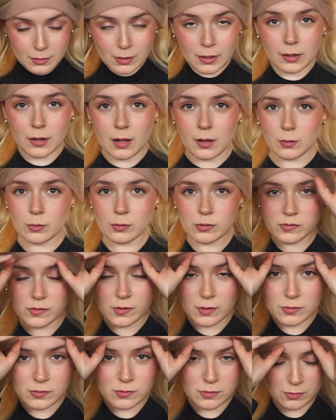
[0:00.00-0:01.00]
And I'll
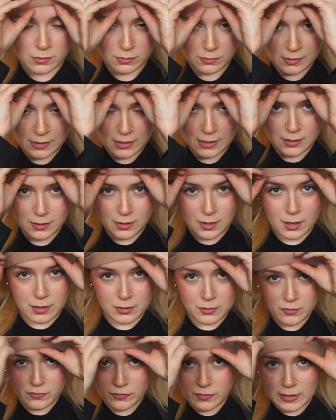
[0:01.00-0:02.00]
also do the
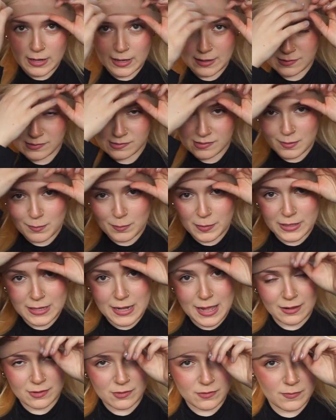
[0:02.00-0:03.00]
cutting of the lace in my
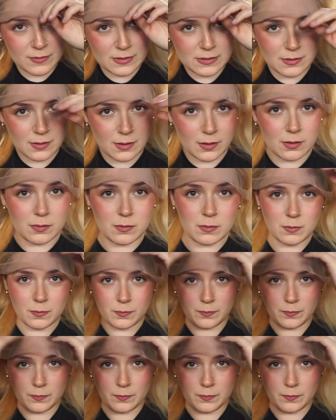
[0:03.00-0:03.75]
next video,